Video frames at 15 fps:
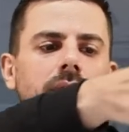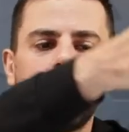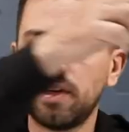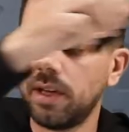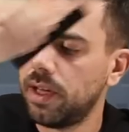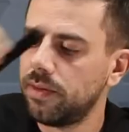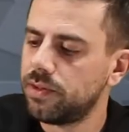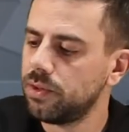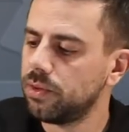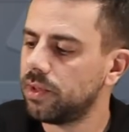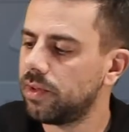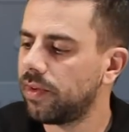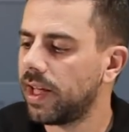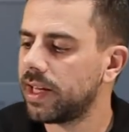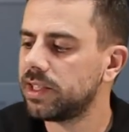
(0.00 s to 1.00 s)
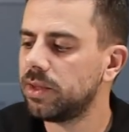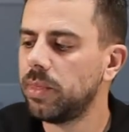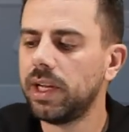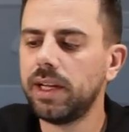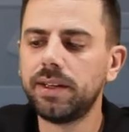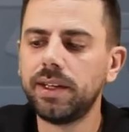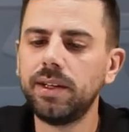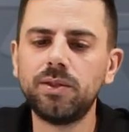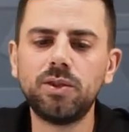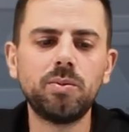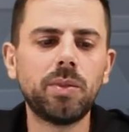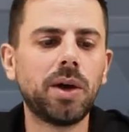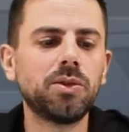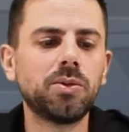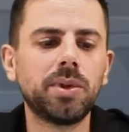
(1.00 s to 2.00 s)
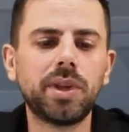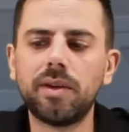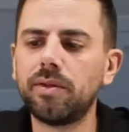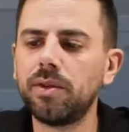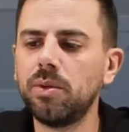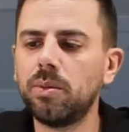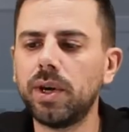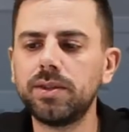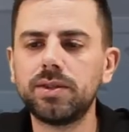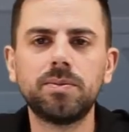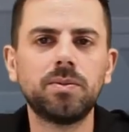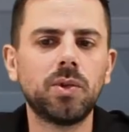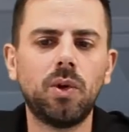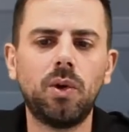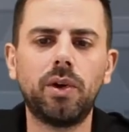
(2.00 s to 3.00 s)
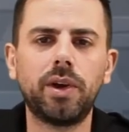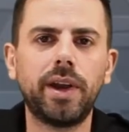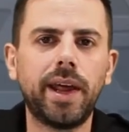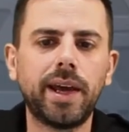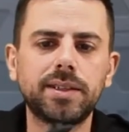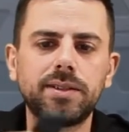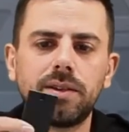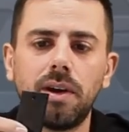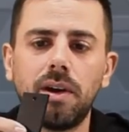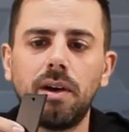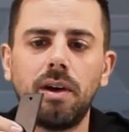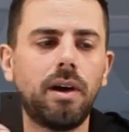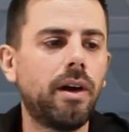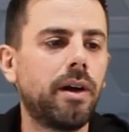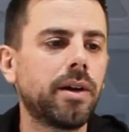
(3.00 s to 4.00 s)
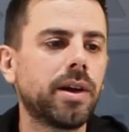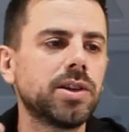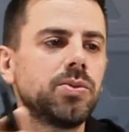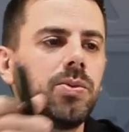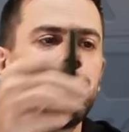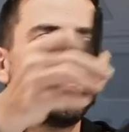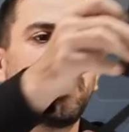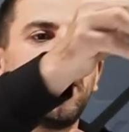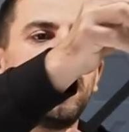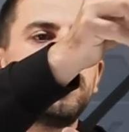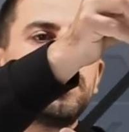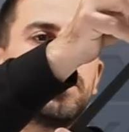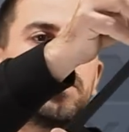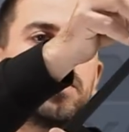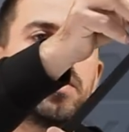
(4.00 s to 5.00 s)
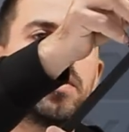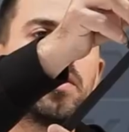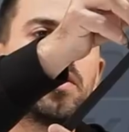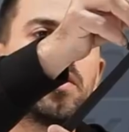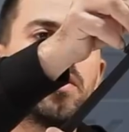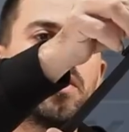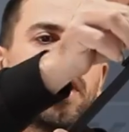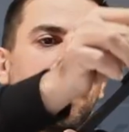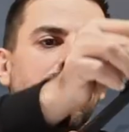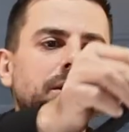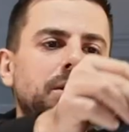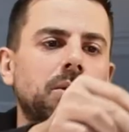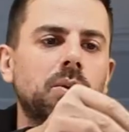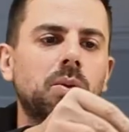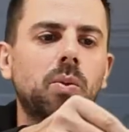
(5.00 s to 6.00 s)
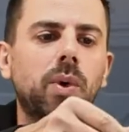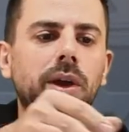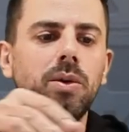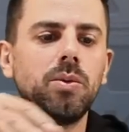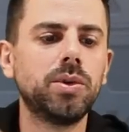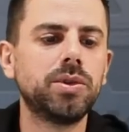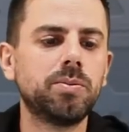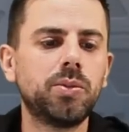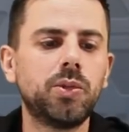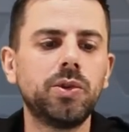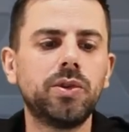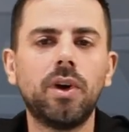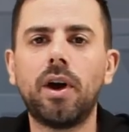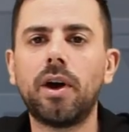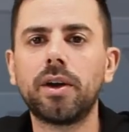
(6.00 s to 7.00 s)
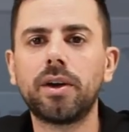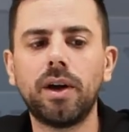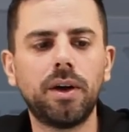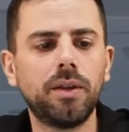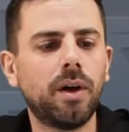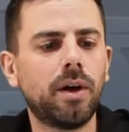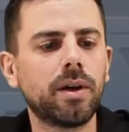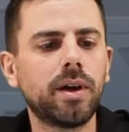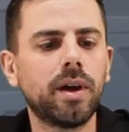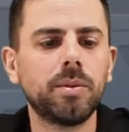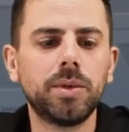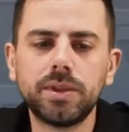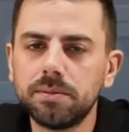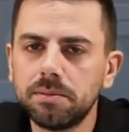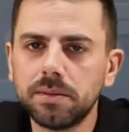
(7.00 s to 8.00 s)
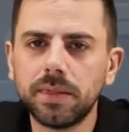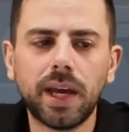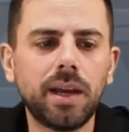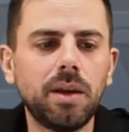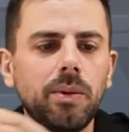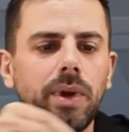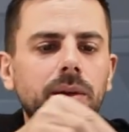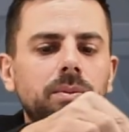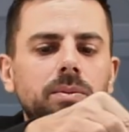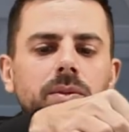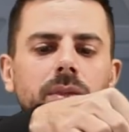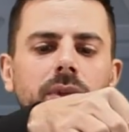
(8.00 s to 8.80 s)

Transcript: Gives you the flexibility to mount whatever you want, or an extra Arca Swiss plate. I don't know why you would put Arca on Arca, but anyway,